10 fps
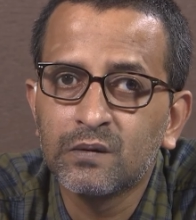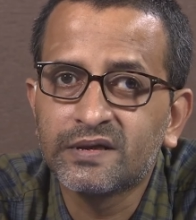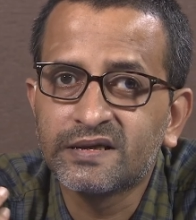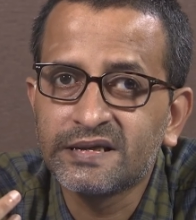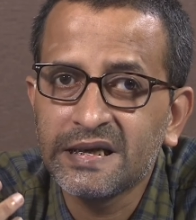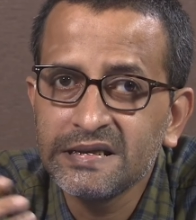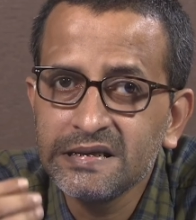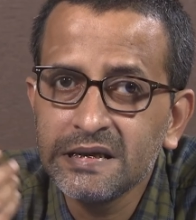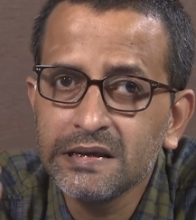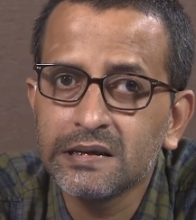with
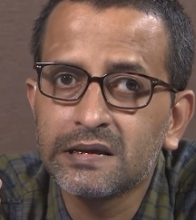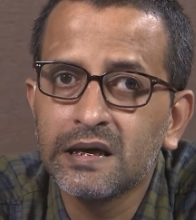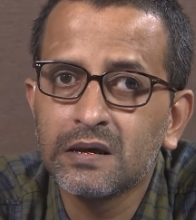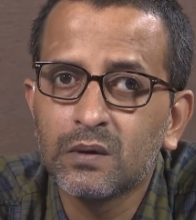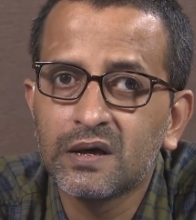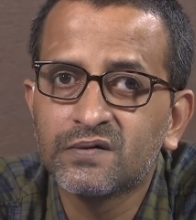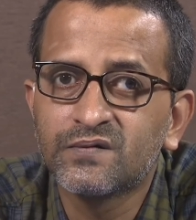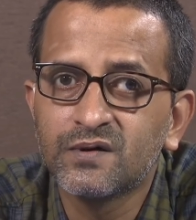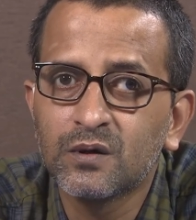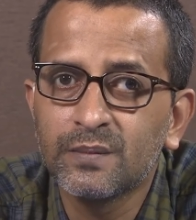changing real world
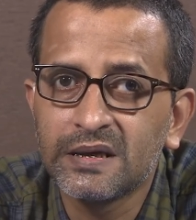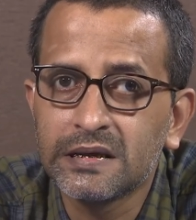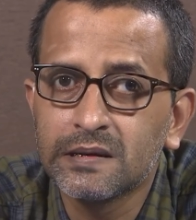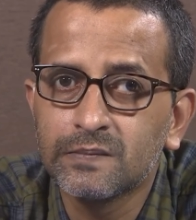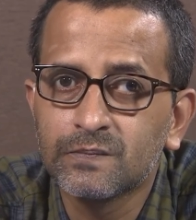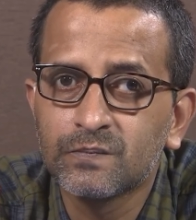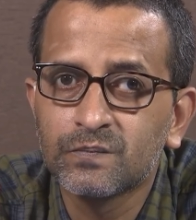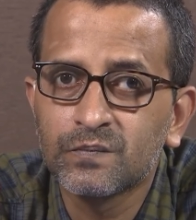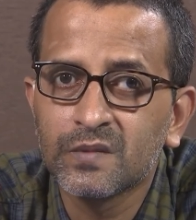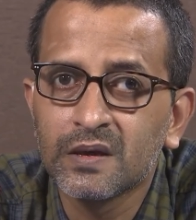phenomena,
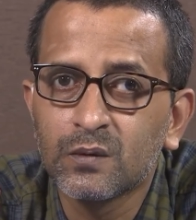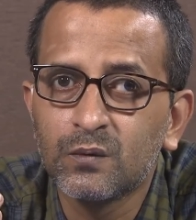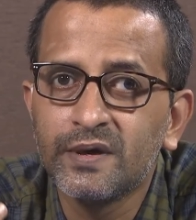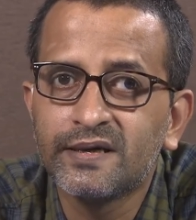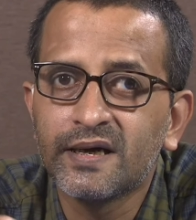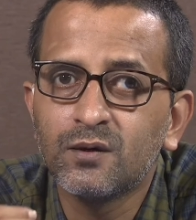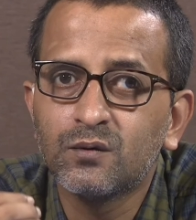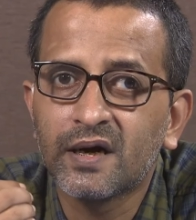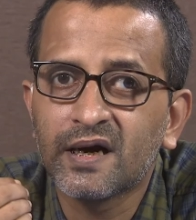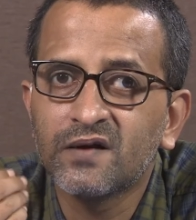we
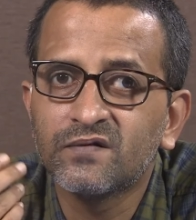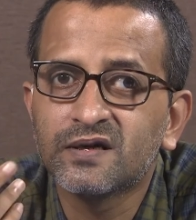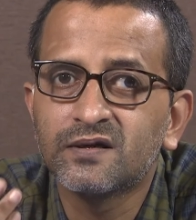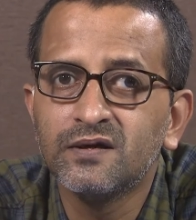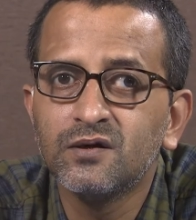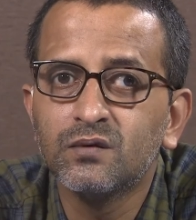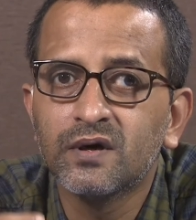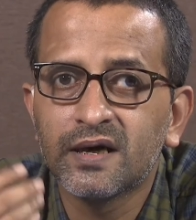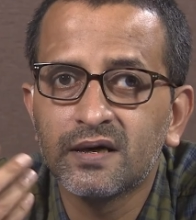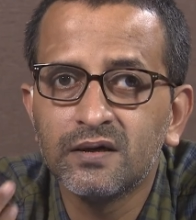tend to arrive at
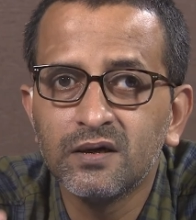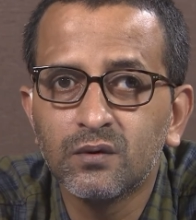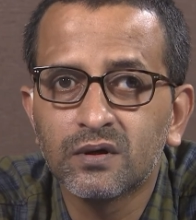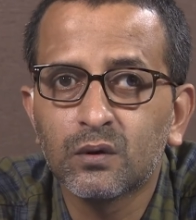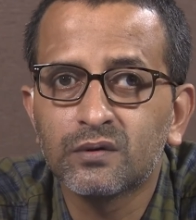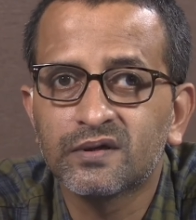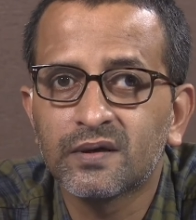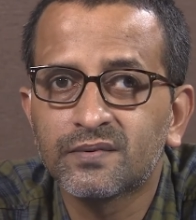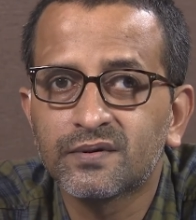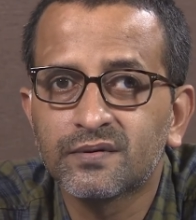newer and newer
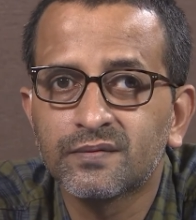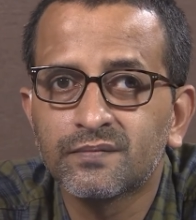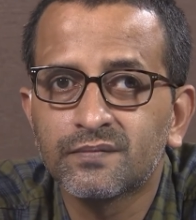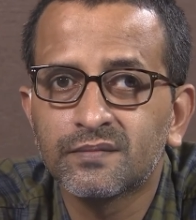concepts.